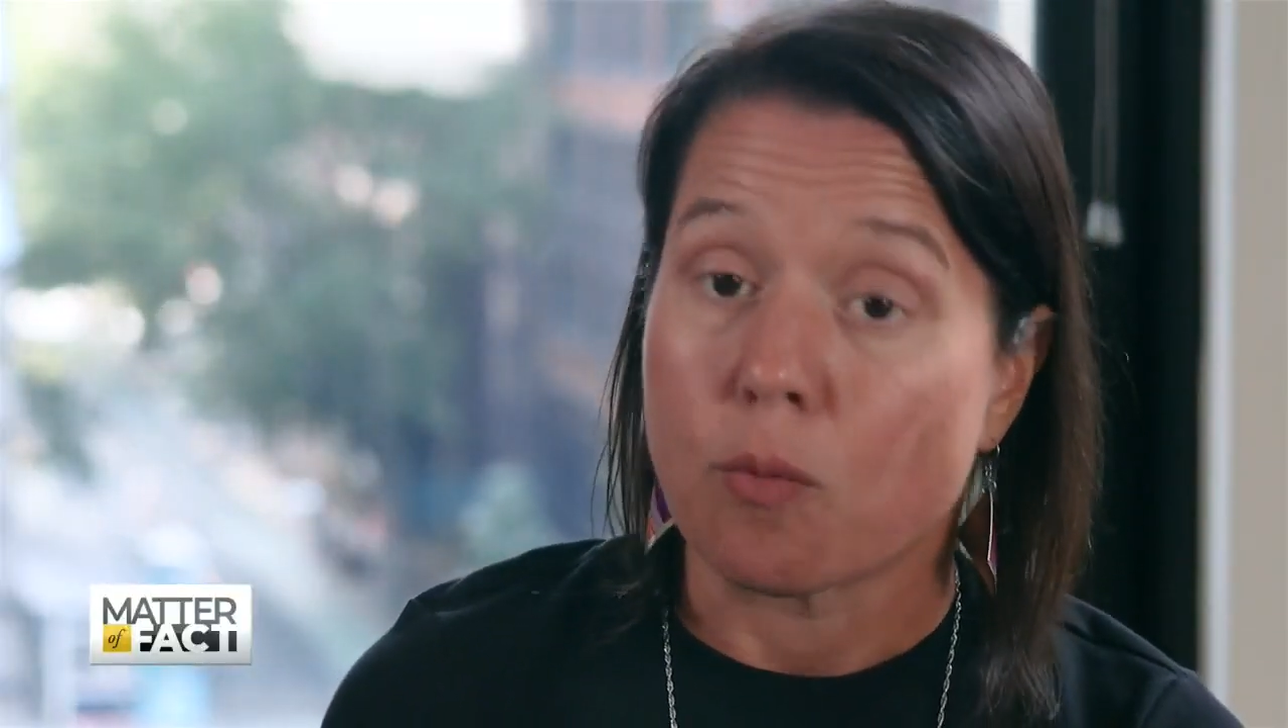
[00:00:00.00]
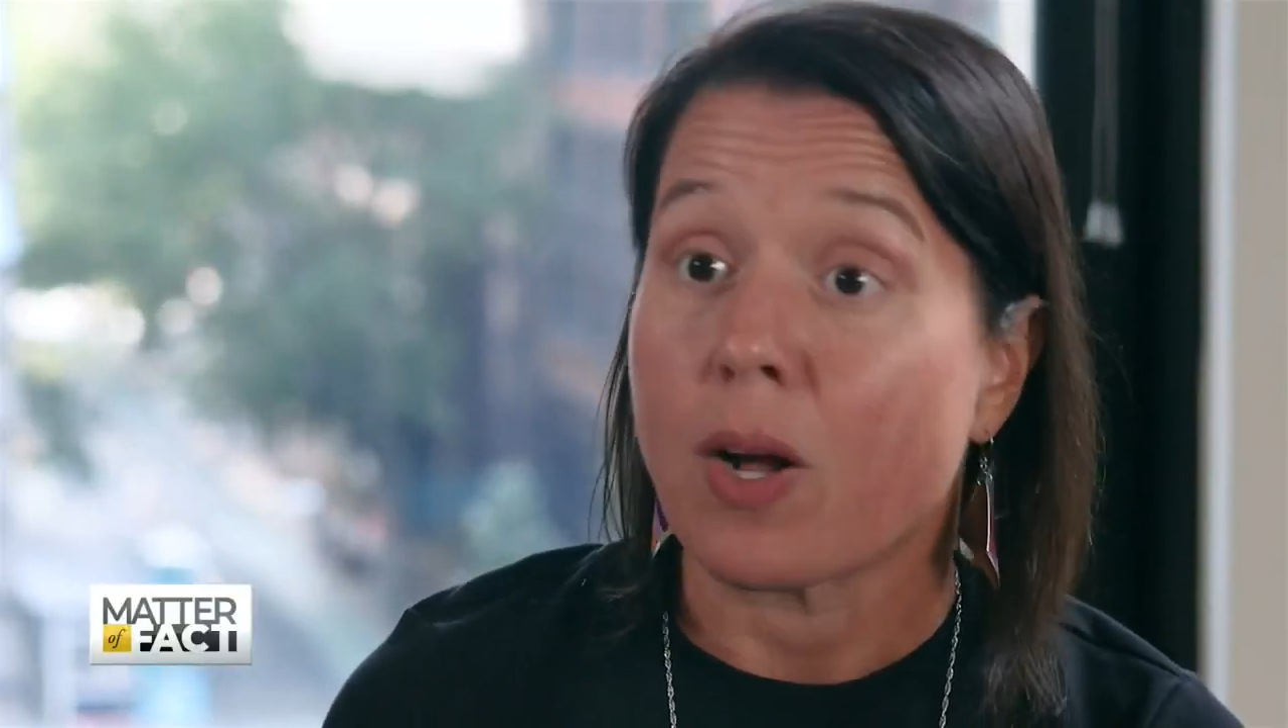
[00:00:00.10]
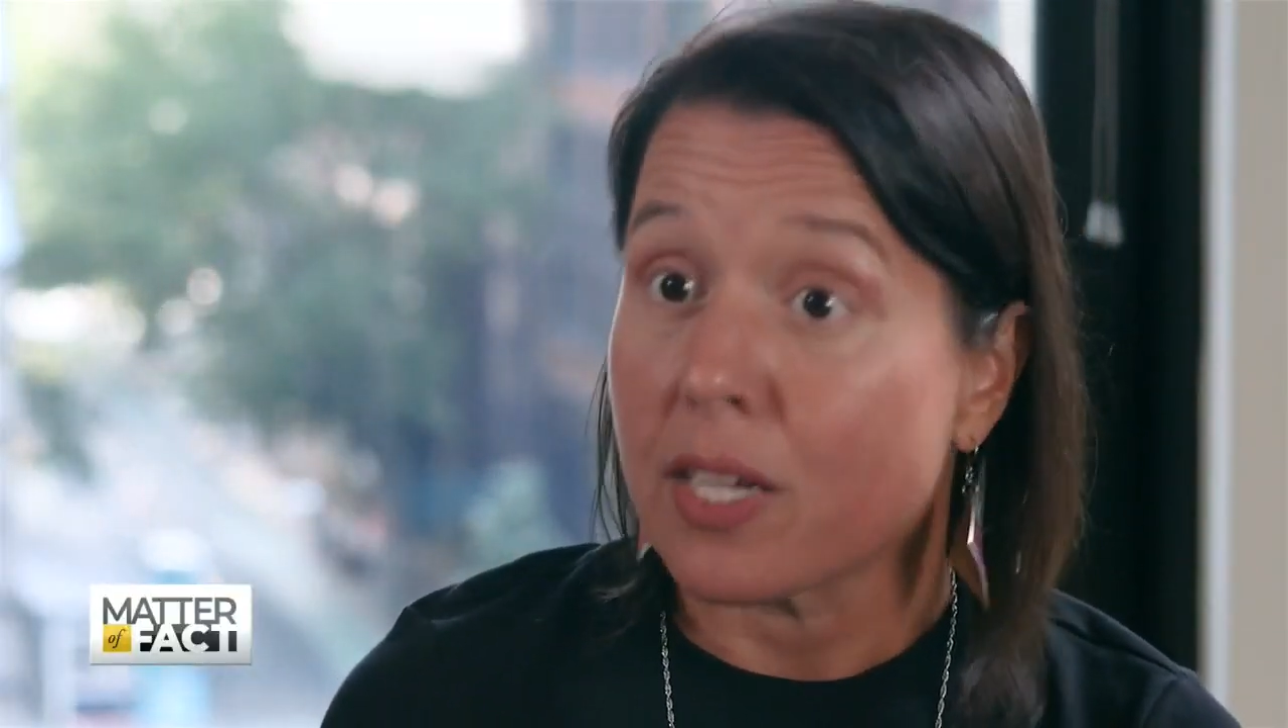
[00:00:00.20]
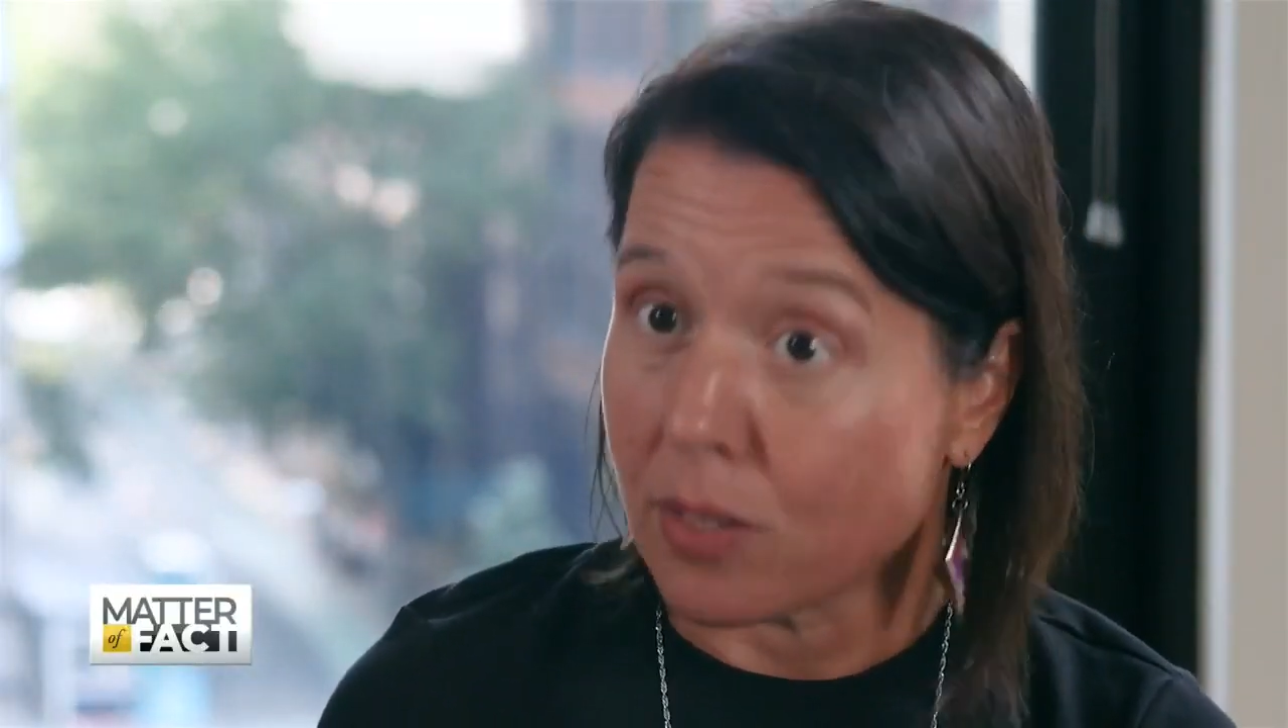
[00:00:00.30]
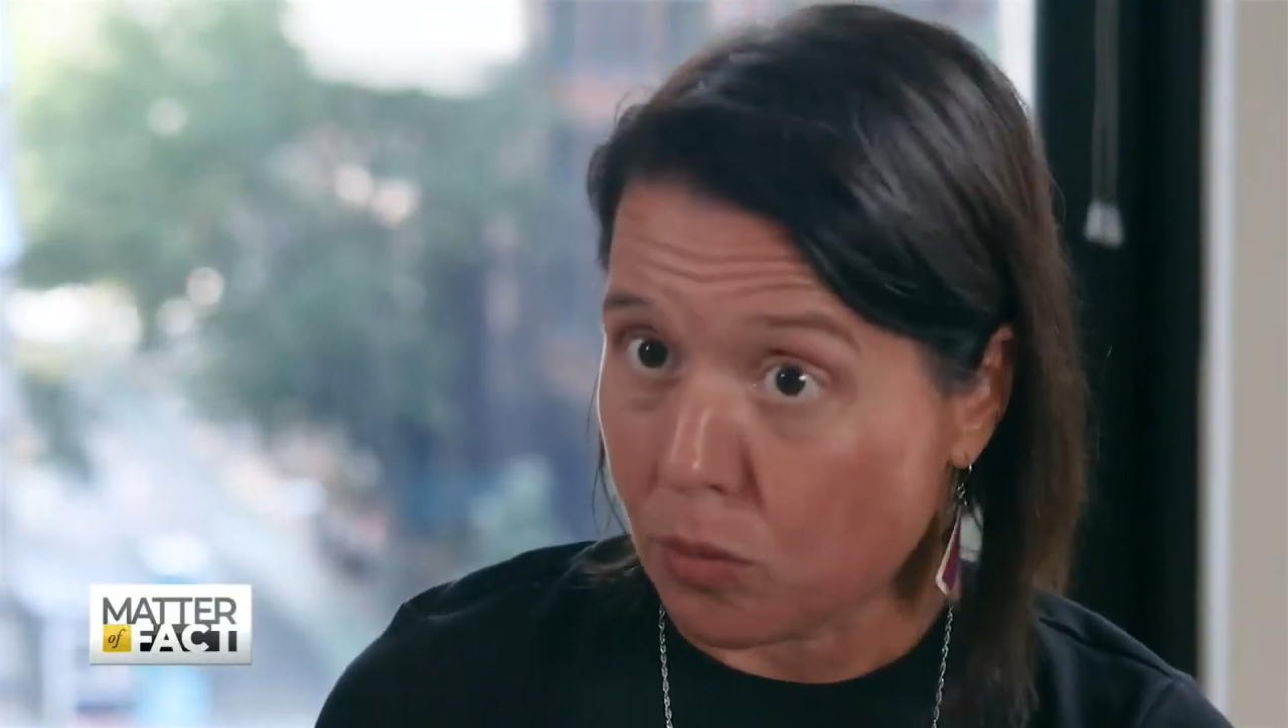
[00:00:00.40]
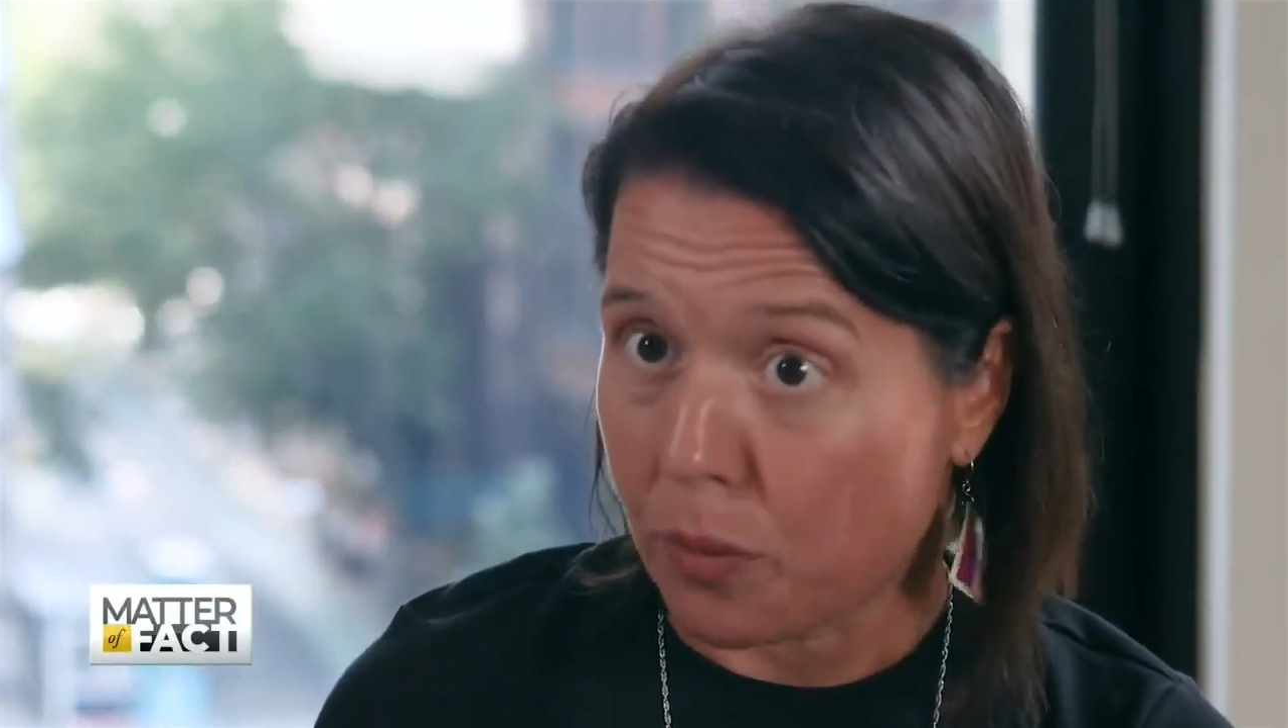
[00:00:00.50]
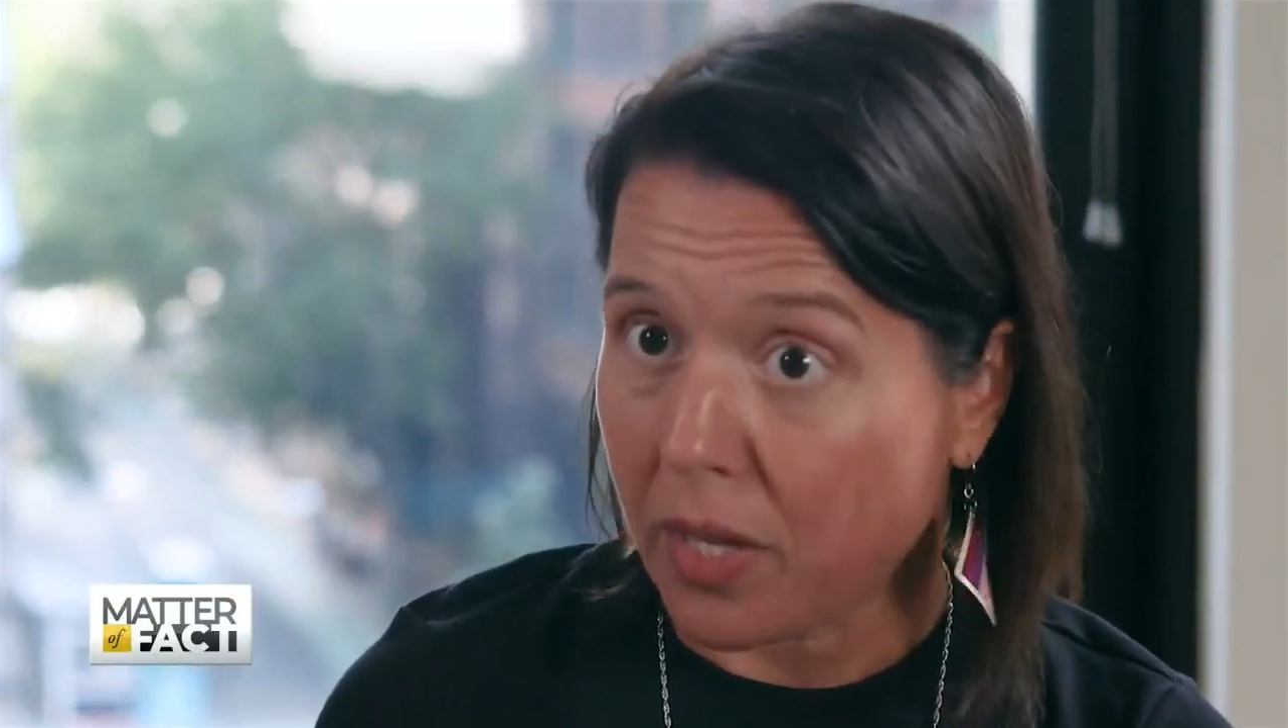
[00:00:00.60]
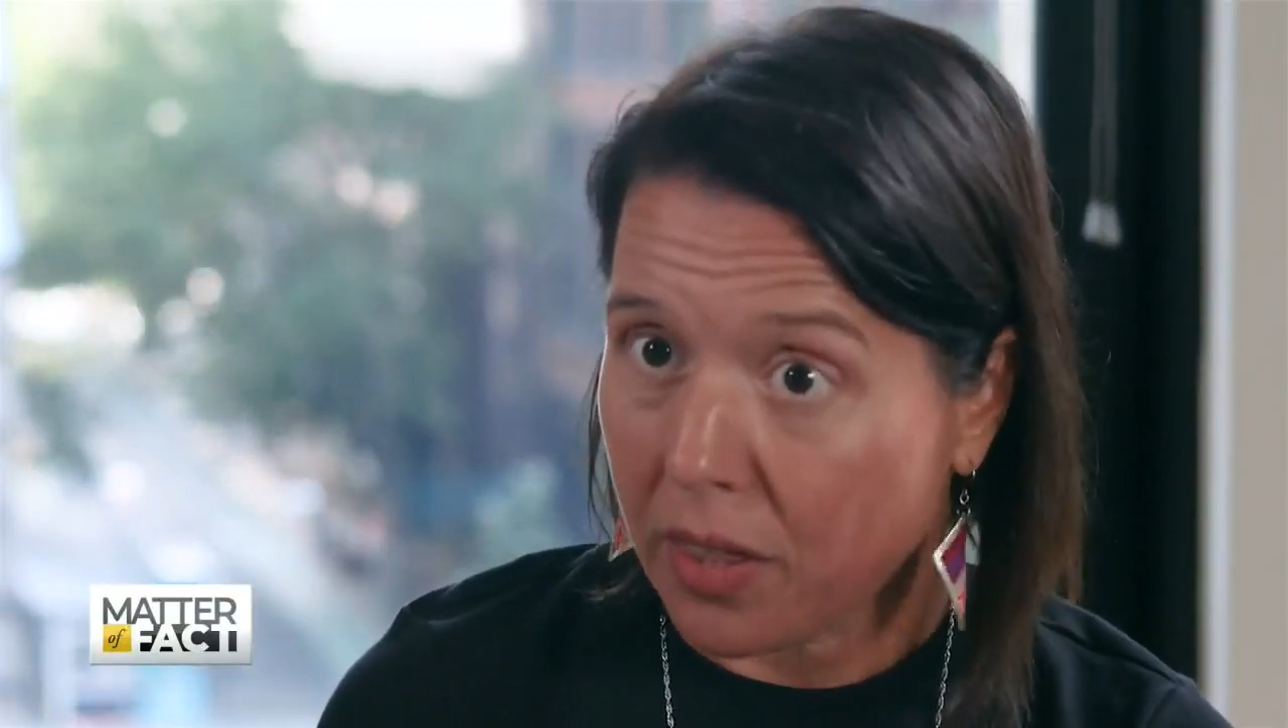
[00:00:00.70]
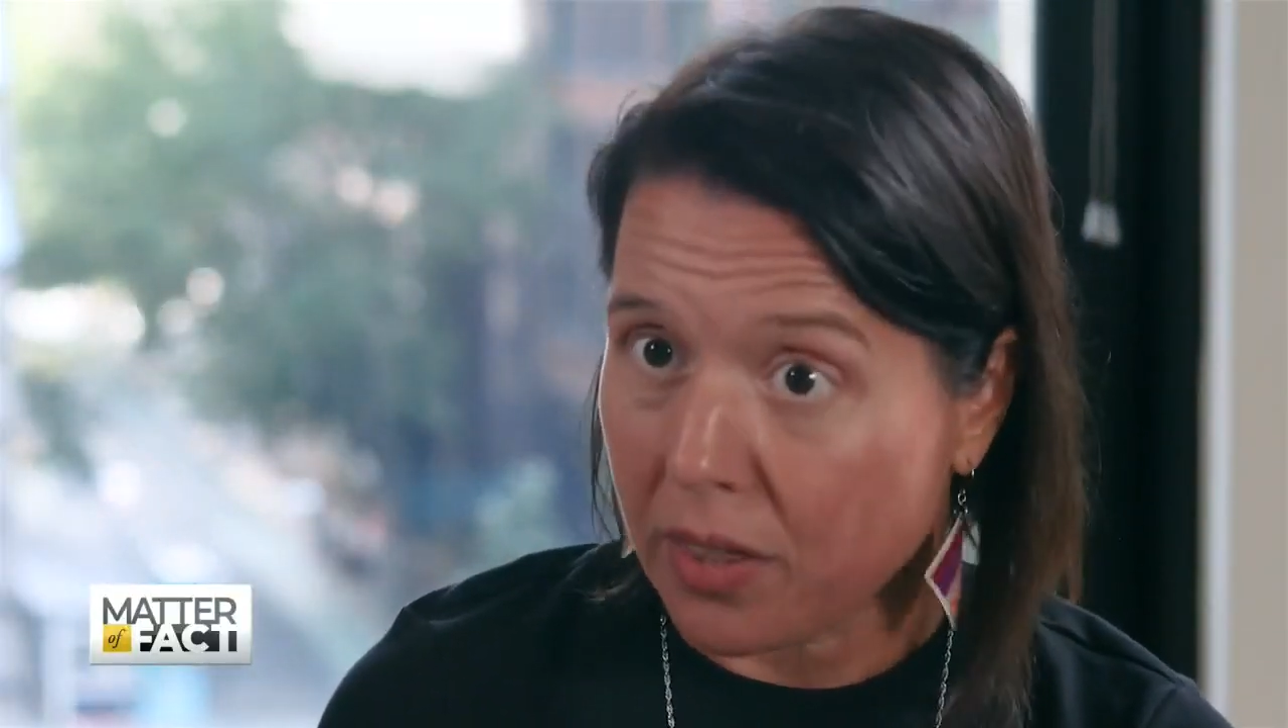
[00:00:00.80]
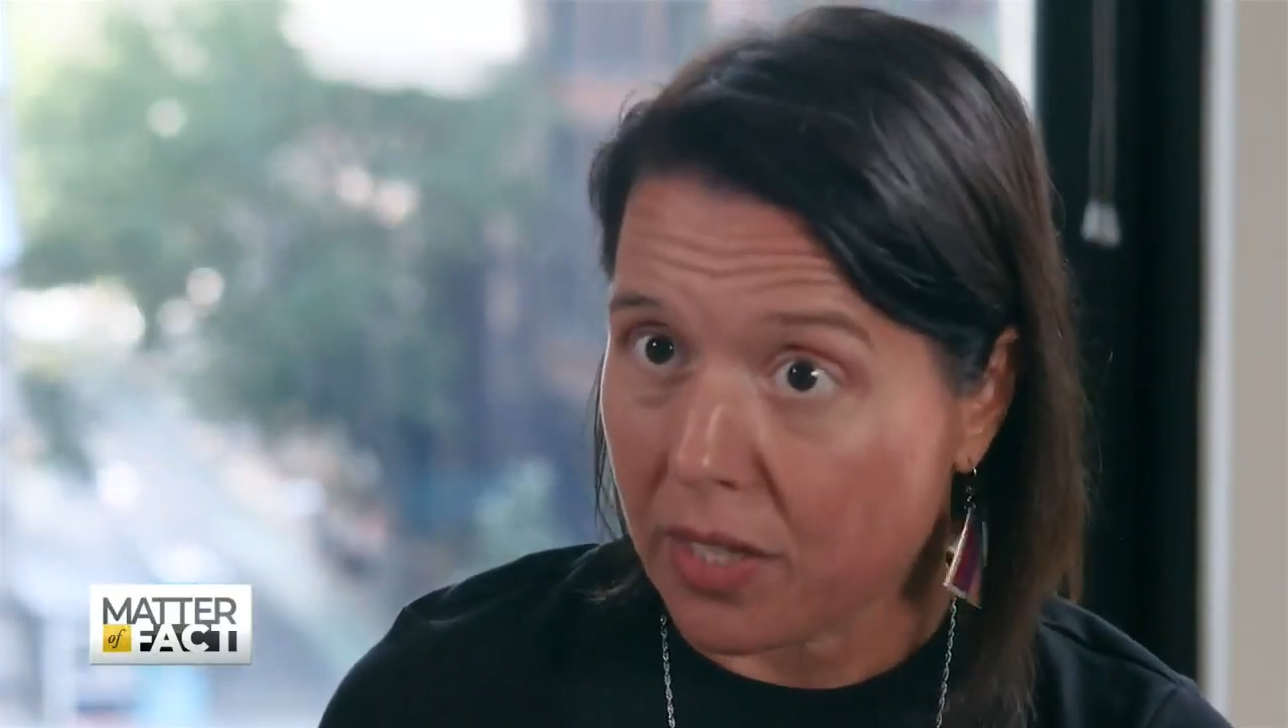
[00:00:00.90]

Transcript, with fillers: reckoned with.